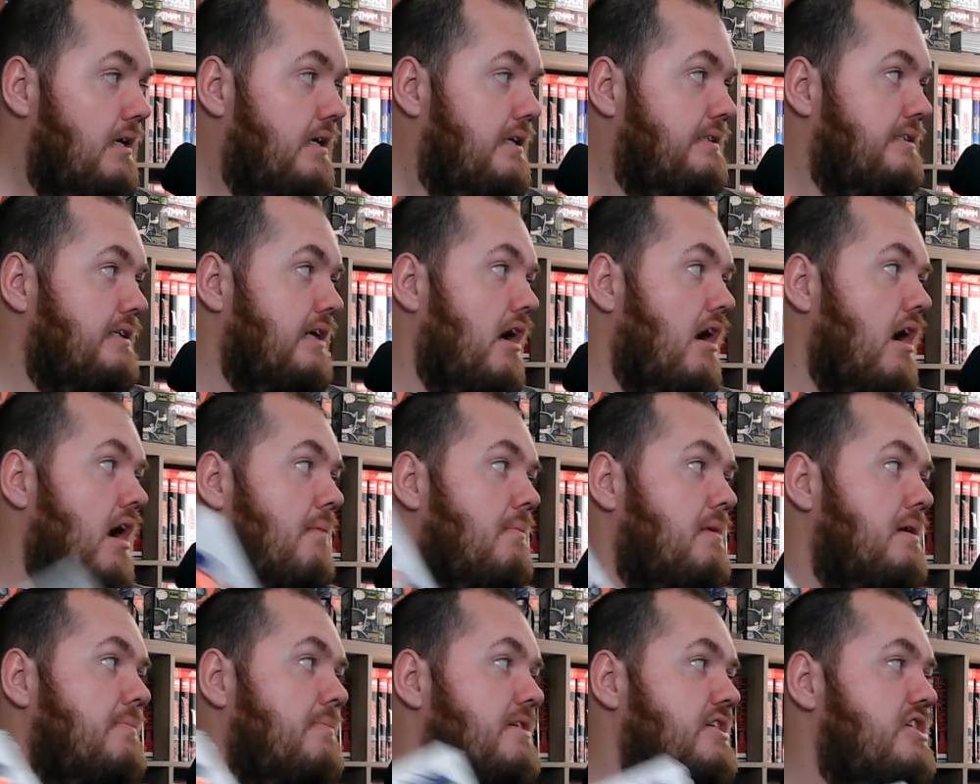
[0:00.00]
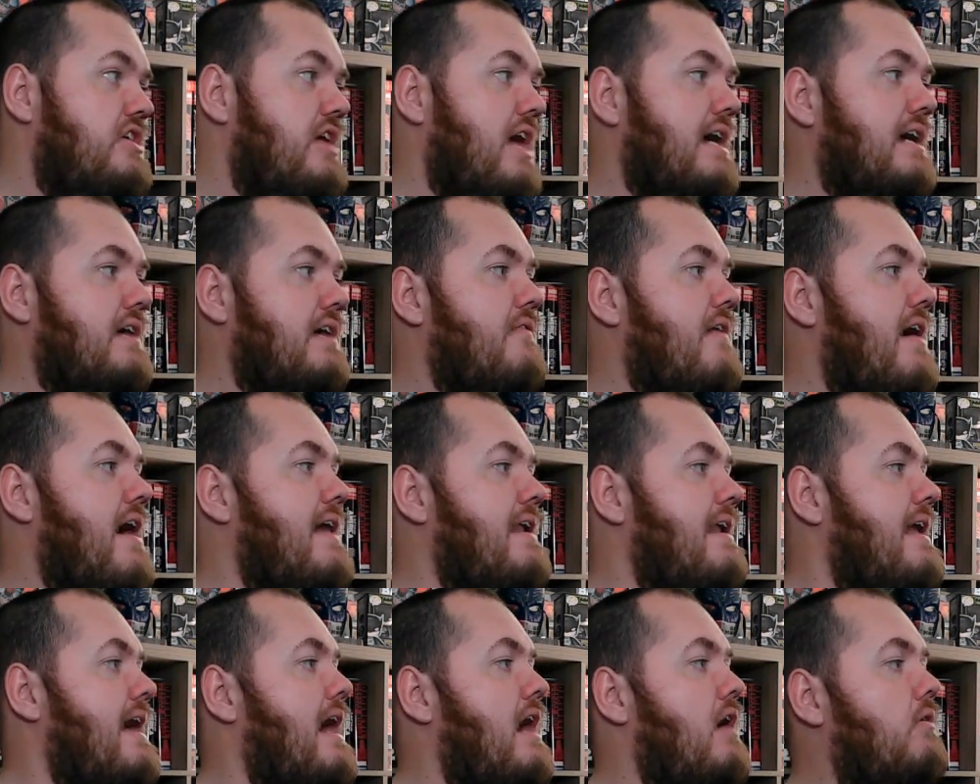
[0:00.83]
So I'm gonna be checking that
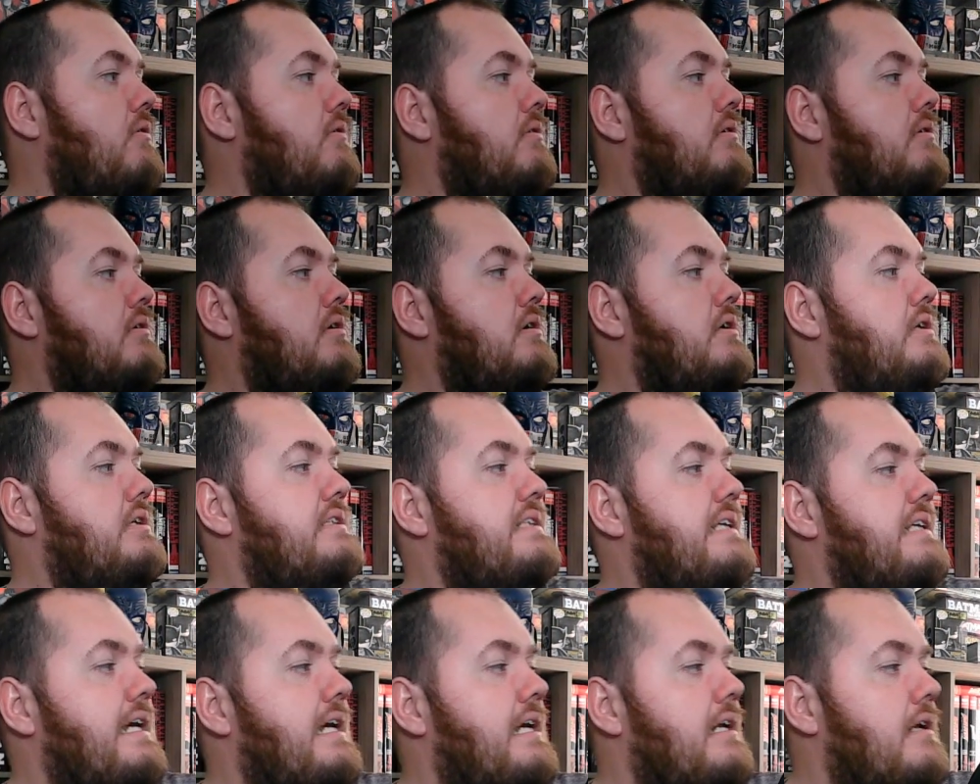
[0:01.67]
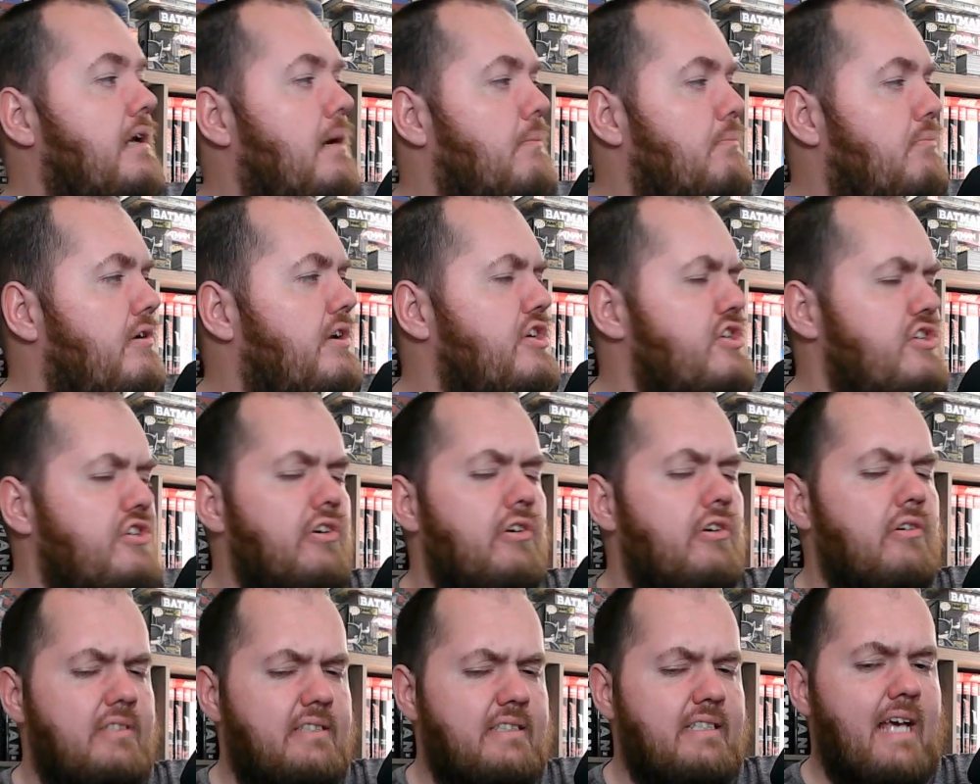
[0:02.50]
out. Seeing, I'm pretty sure
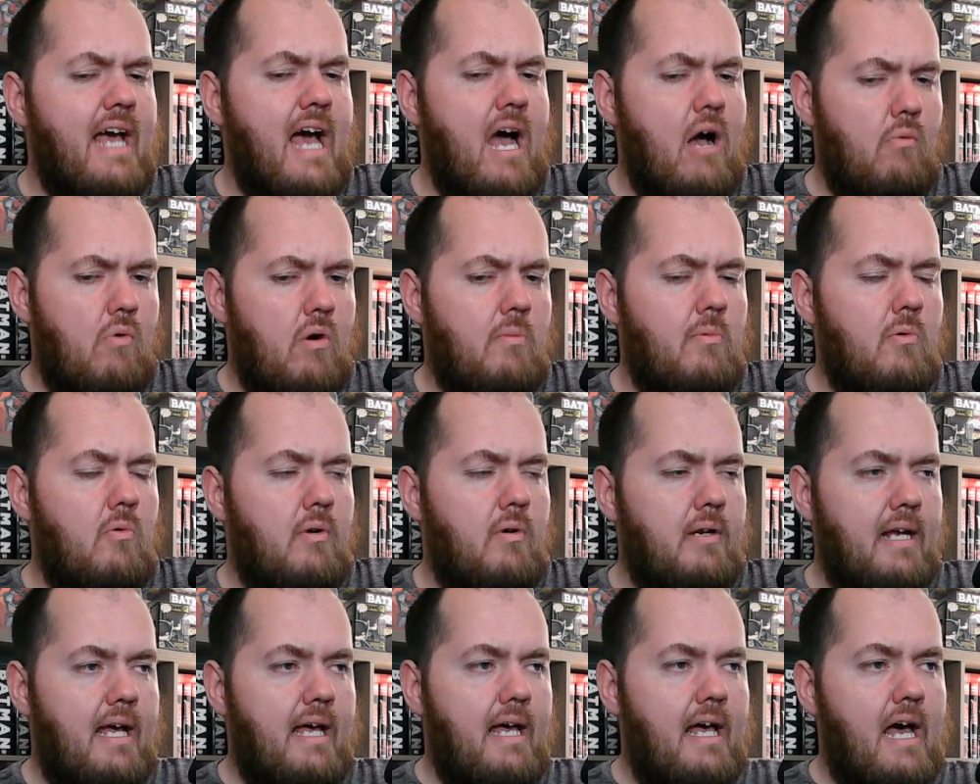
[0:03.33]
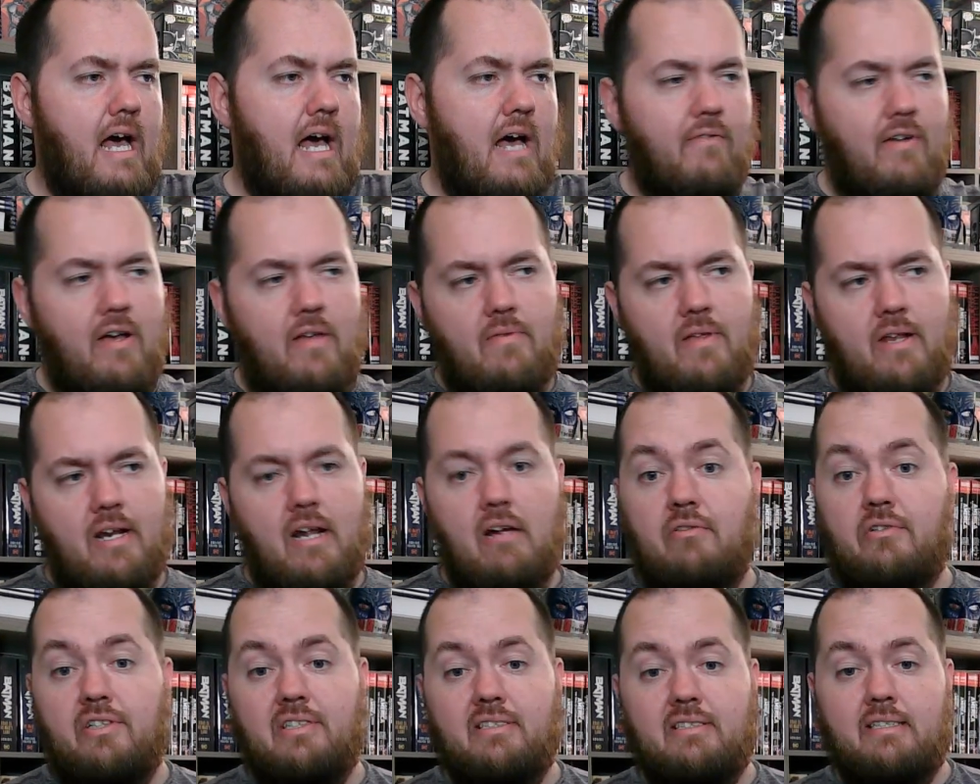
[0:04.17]
it's Catwoman one I have, and then I
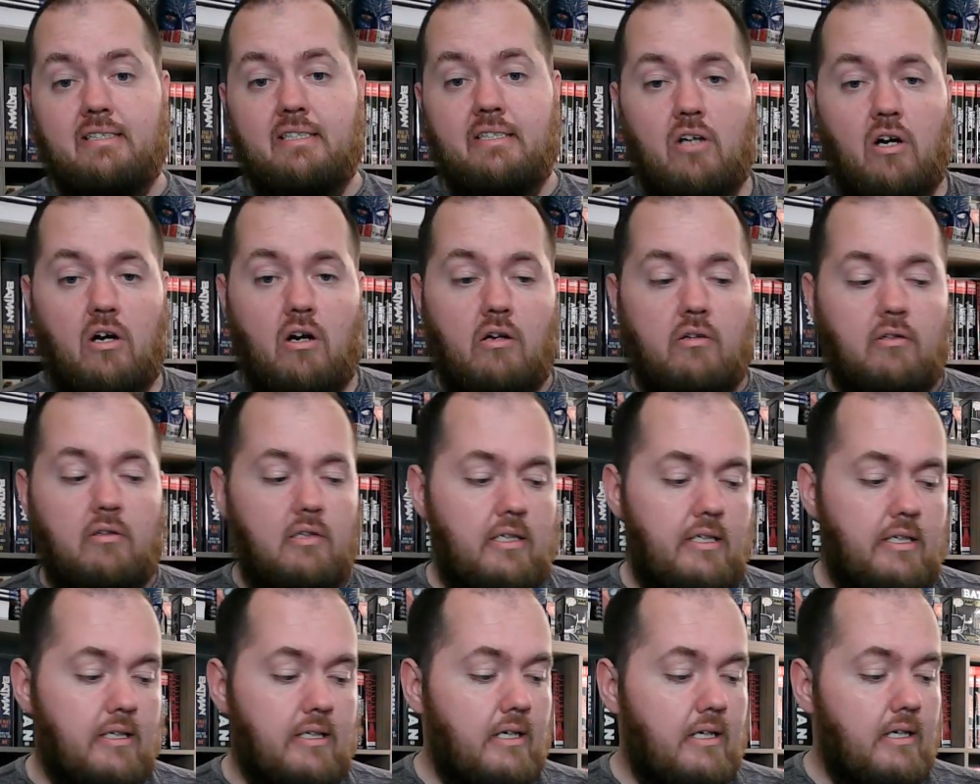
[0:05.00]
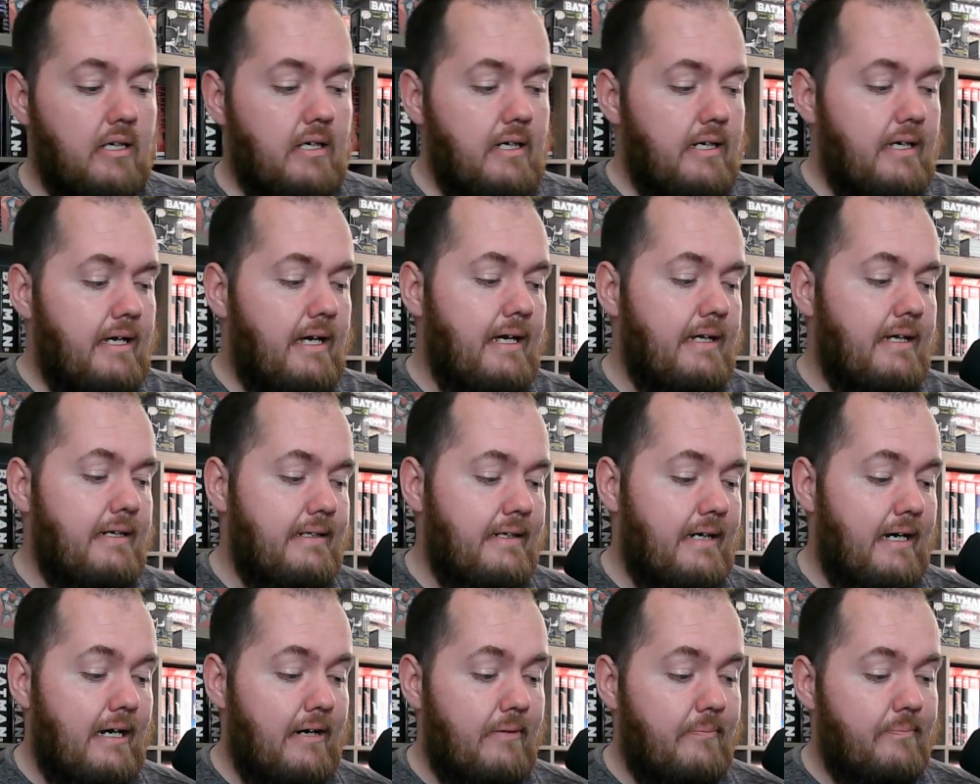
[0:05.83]
would just need Harley, and
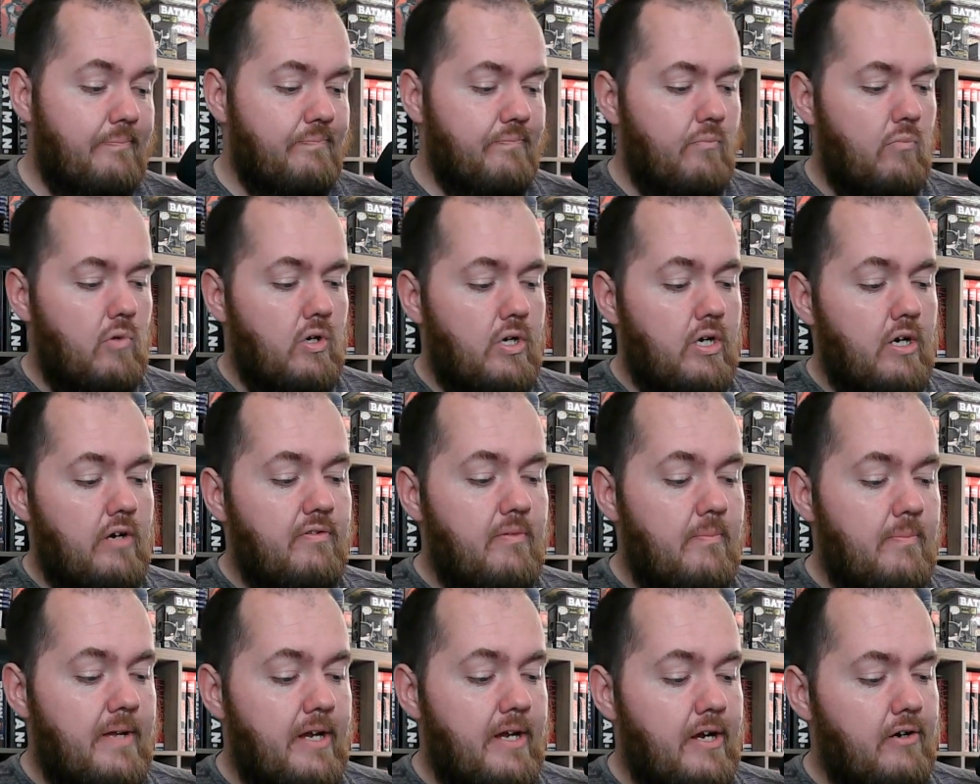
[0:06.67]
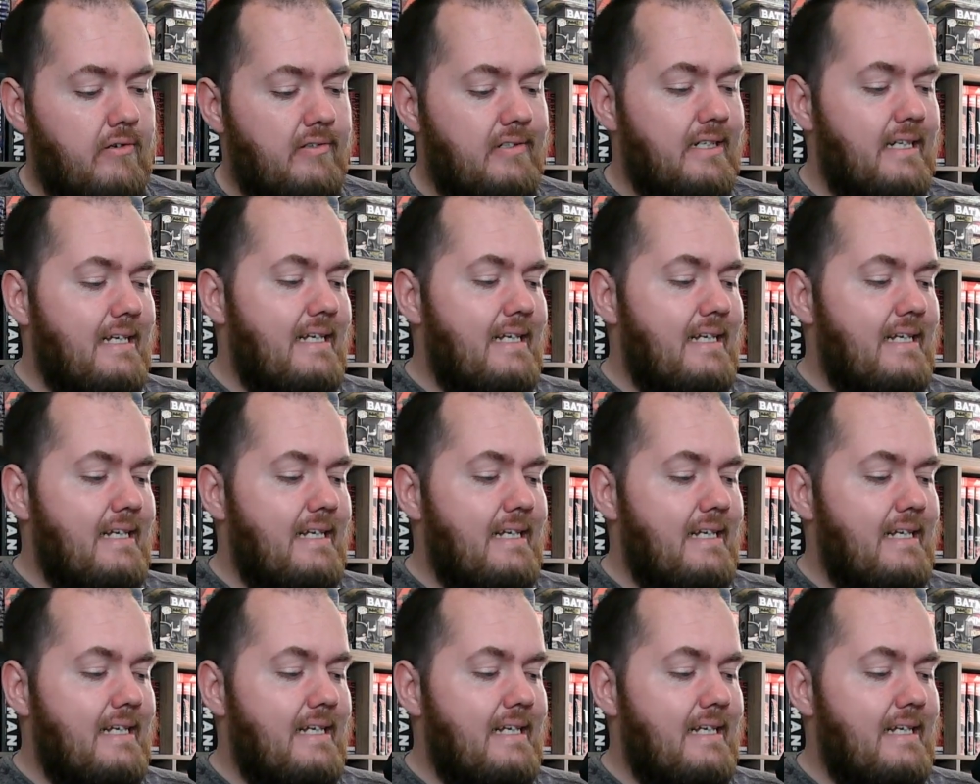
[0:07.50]
we'll go from there.